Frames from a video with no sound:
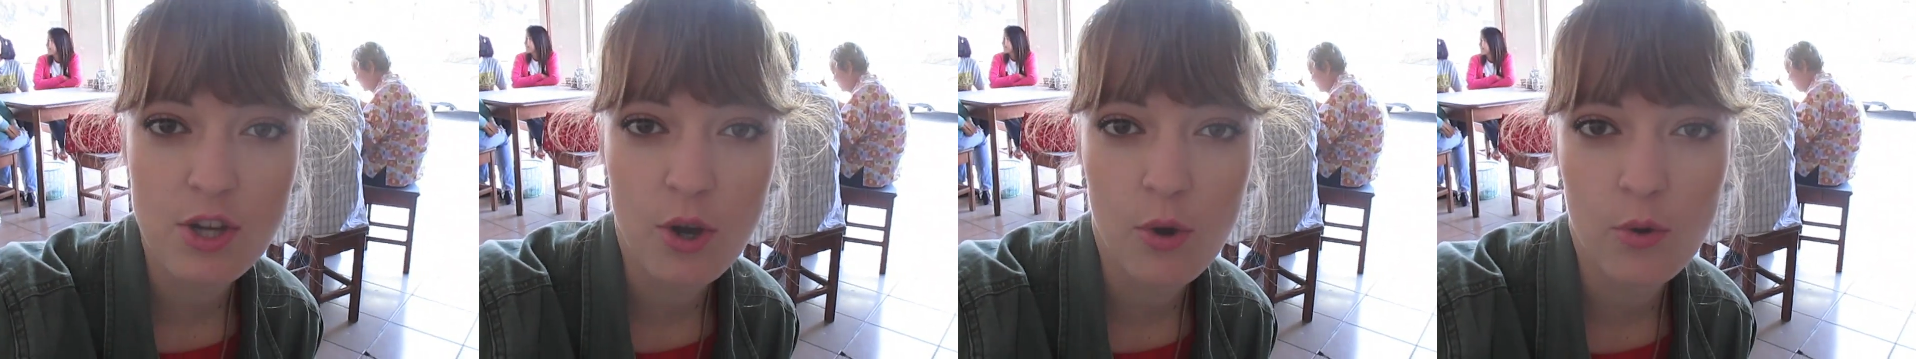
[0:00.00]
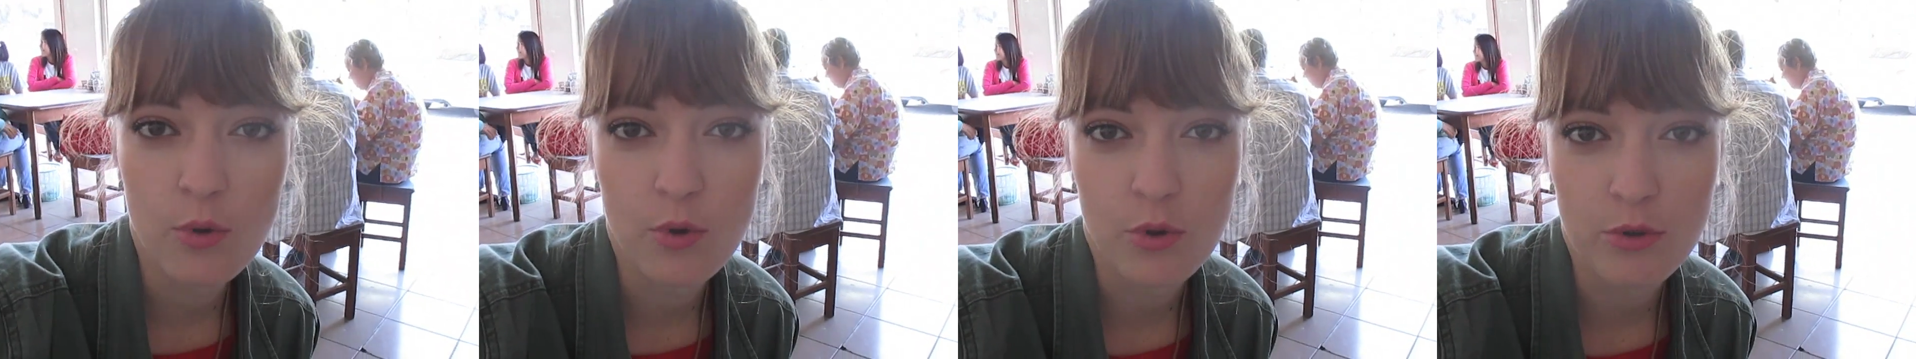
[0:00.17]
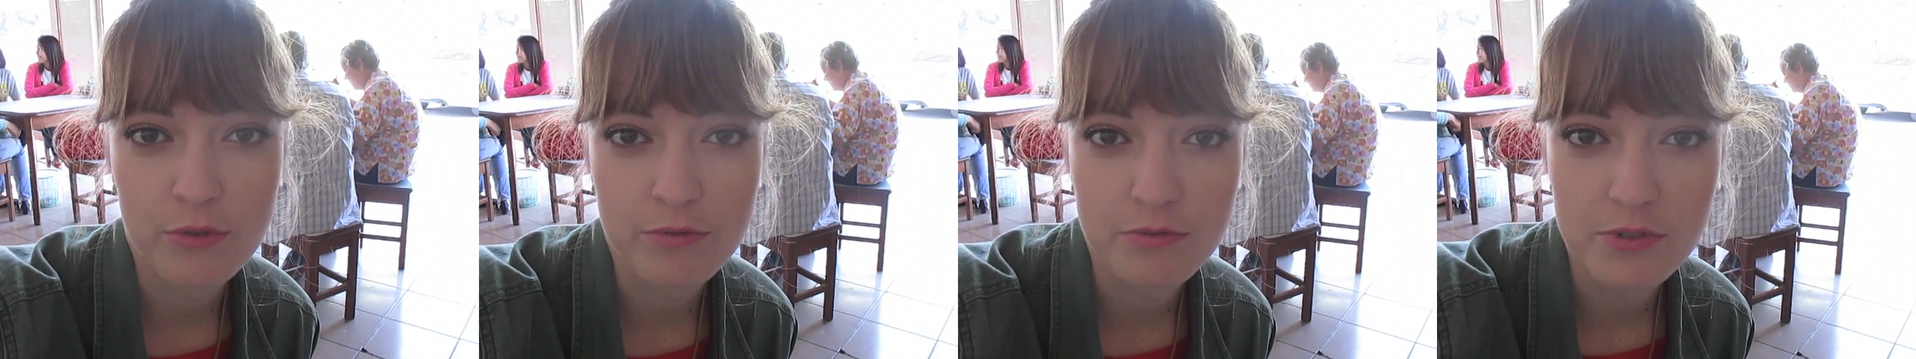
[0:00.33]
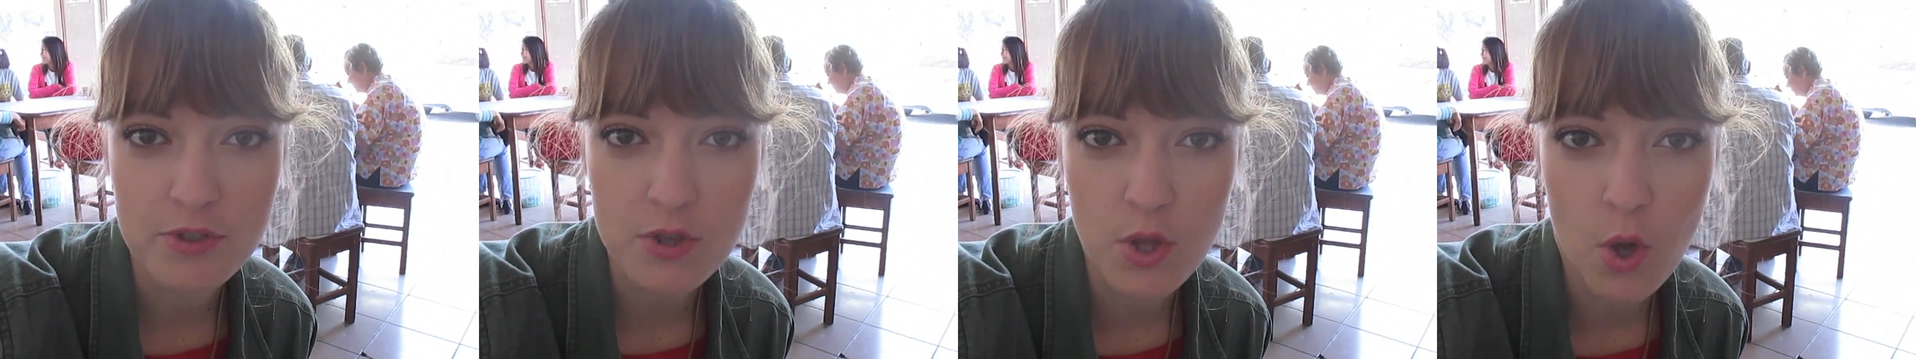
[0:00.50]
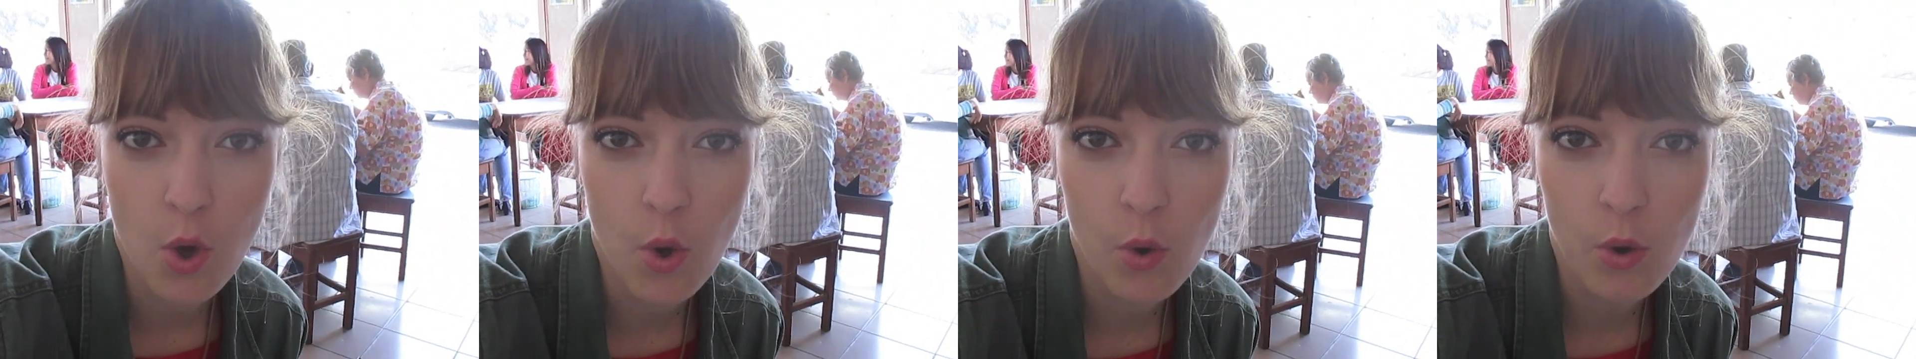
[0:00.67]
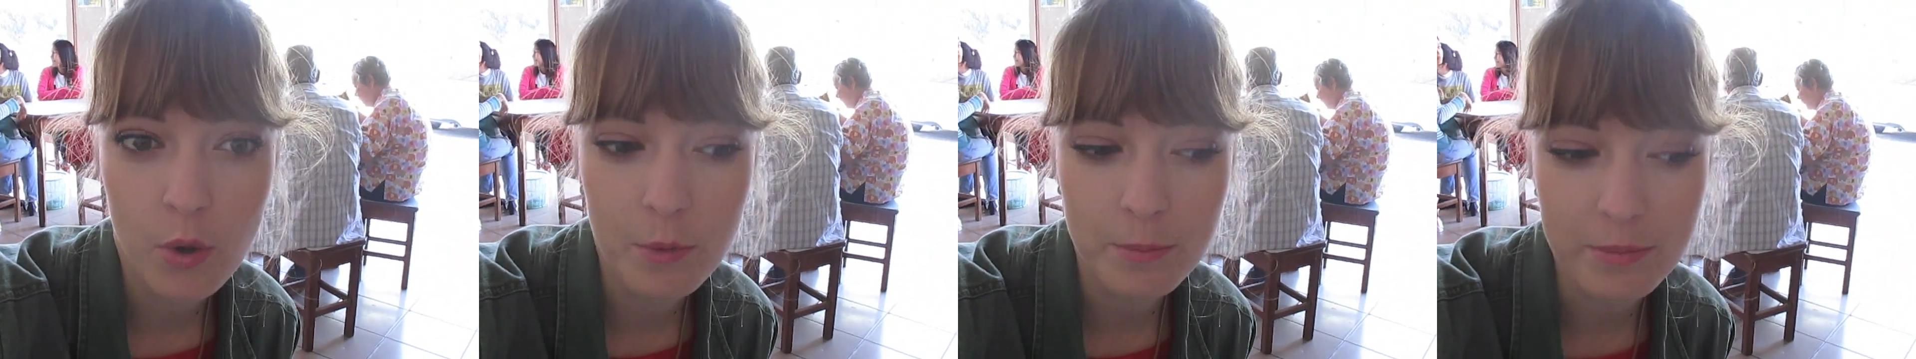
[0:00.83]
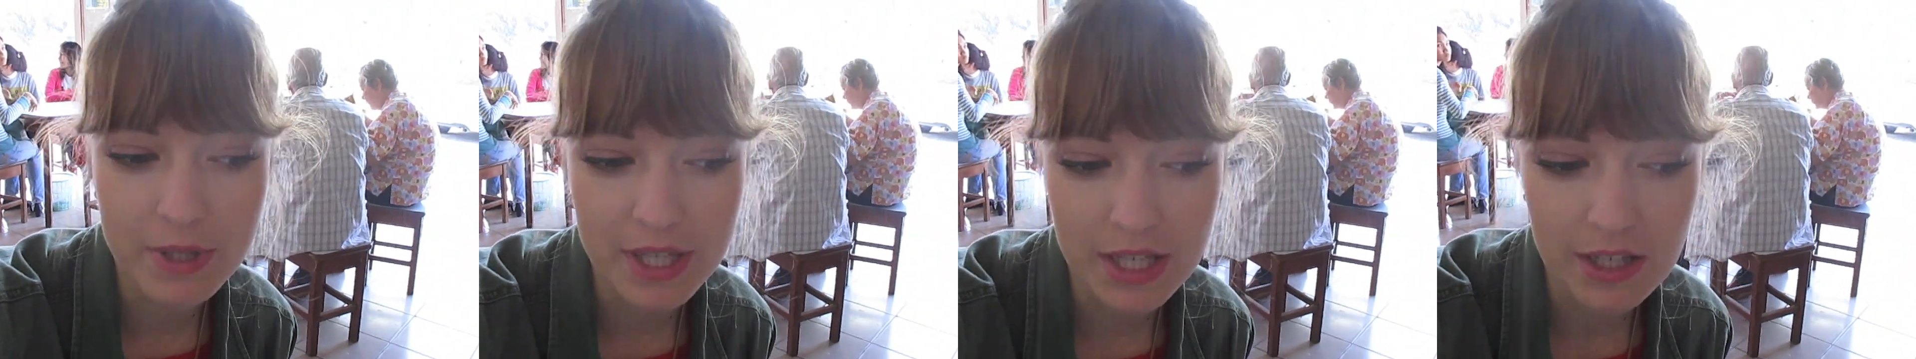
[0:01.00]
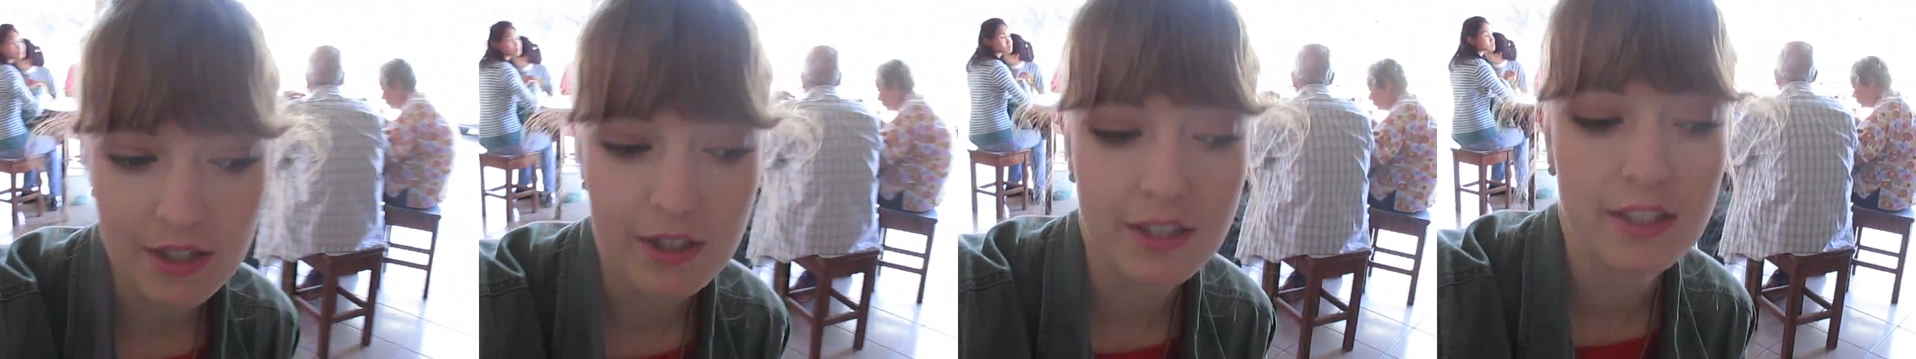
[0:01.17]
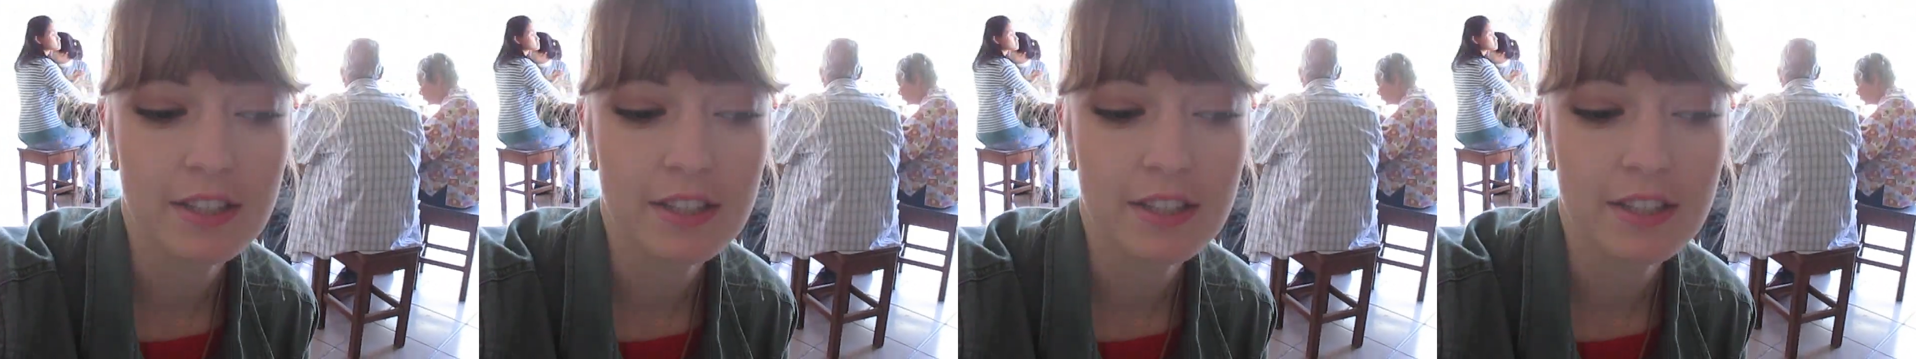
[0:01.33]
total for the whole meal,